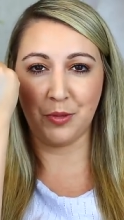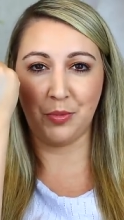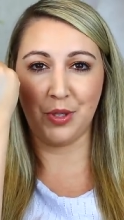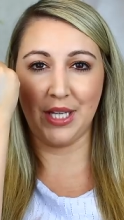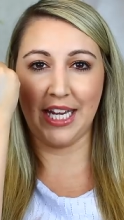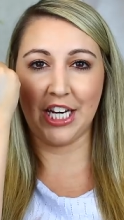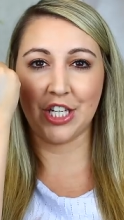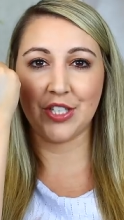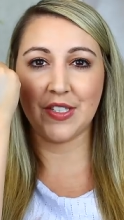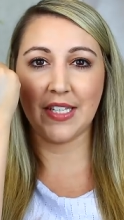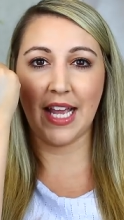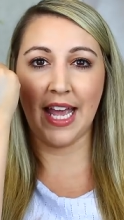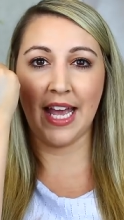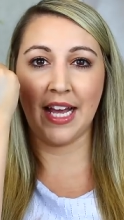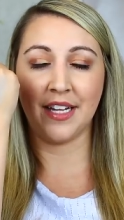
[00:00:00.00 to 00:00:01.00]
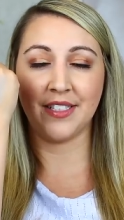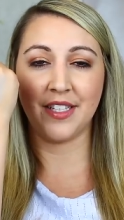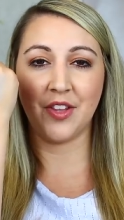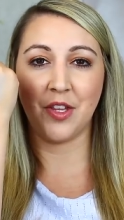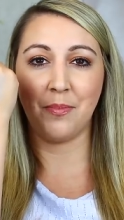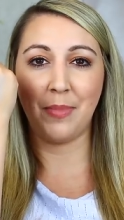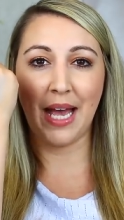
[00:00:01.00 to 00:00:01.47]
layers, and
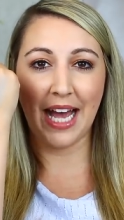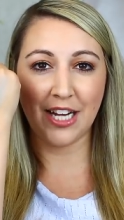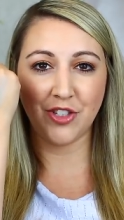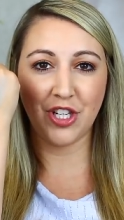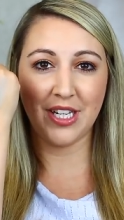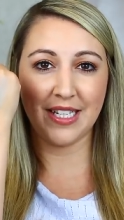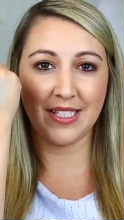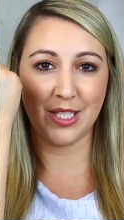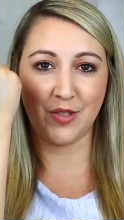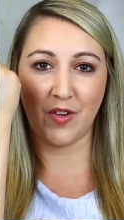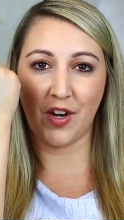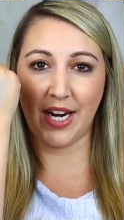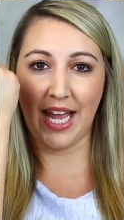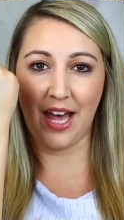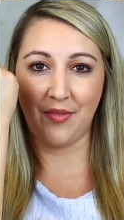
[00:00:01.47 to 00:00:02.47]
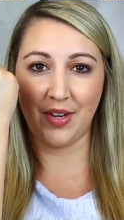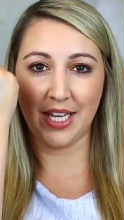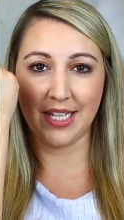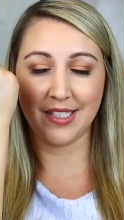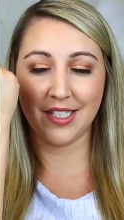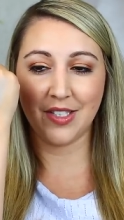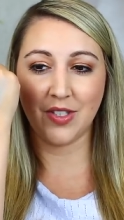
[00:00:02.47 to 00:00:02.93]
the patchiness is very
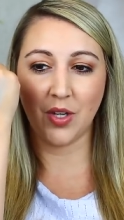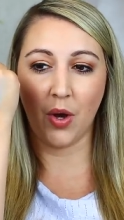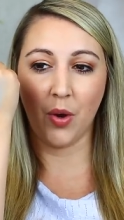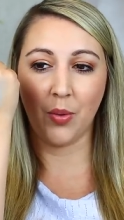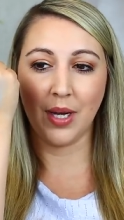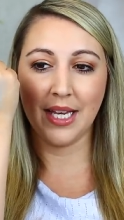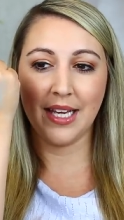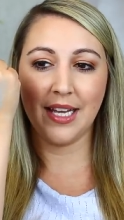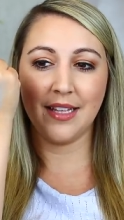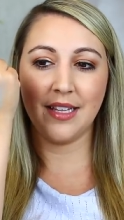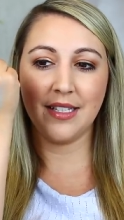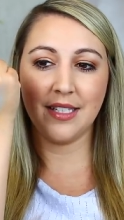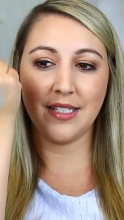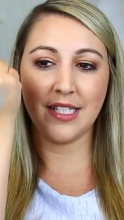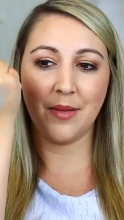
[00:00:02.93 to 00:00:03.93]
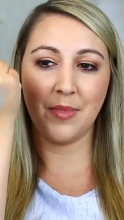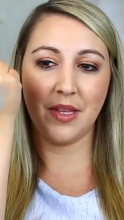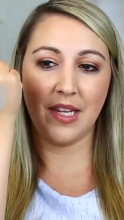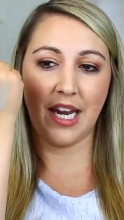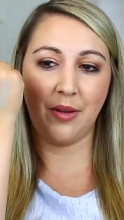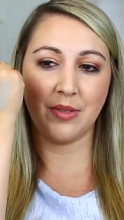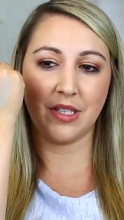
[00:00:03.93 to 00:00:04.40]
evident. So this is something
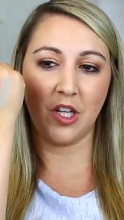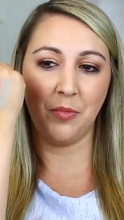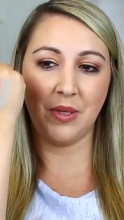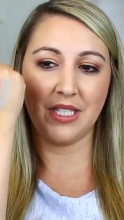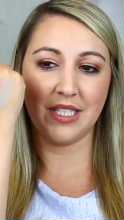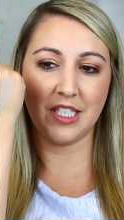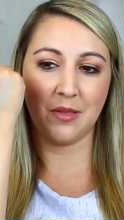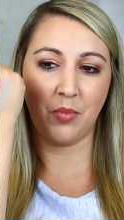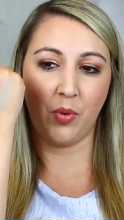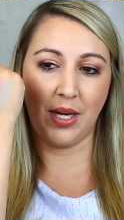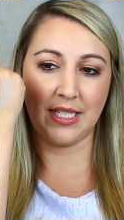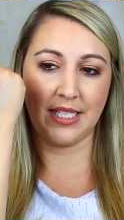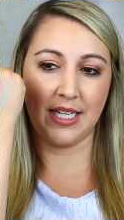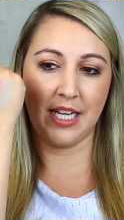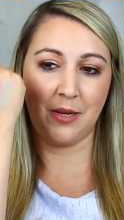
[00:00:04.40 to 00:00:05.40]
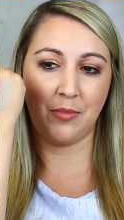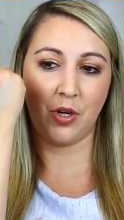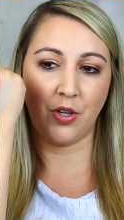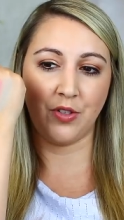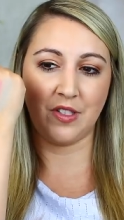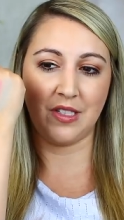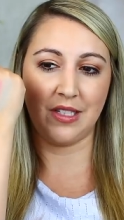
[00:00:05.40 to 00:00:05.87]
that I was a little bit disappointed in
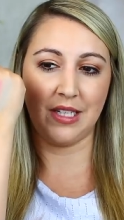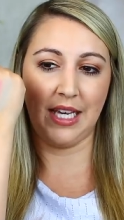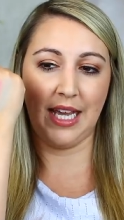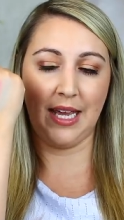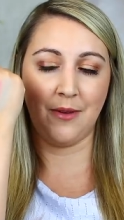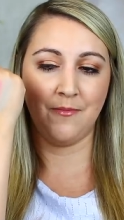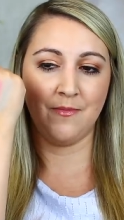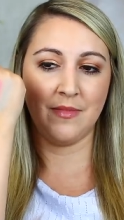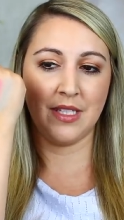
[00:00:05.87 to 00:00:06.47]
personally.